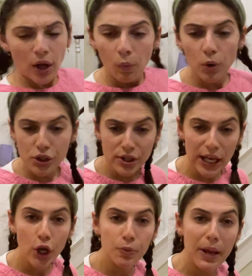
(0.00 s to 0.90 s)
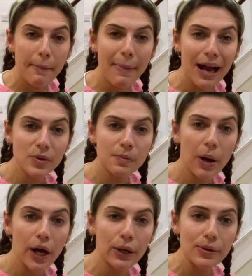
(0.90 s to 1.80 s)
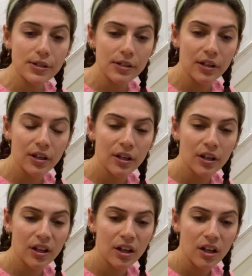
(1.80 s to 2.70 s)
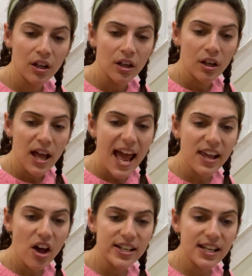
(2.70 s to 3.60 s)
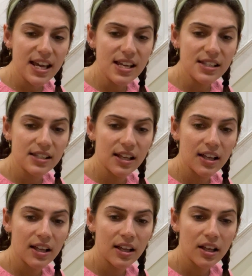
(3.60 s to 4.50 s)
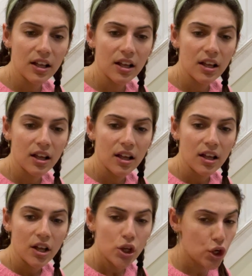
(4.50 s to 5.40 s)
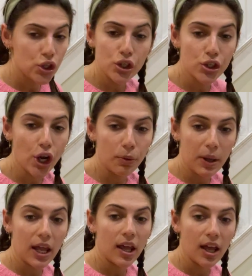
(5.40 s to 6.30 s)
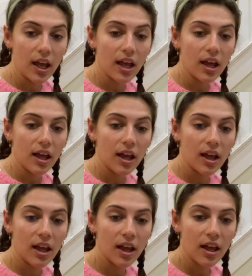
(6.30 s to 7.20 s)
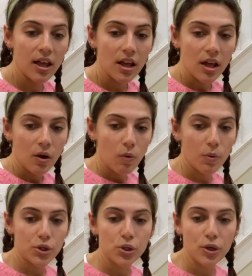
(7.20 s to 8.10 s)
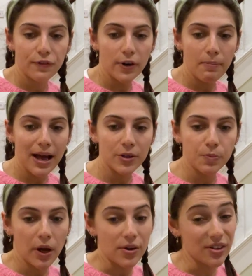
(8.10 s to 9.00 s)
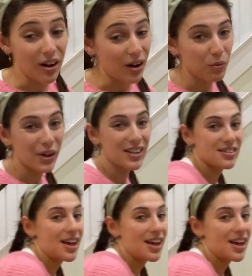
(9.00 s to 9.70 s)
what do you think could be a mouse pose? Any ideas? You can just show me. What would you do for a mouse pose? oh, Will has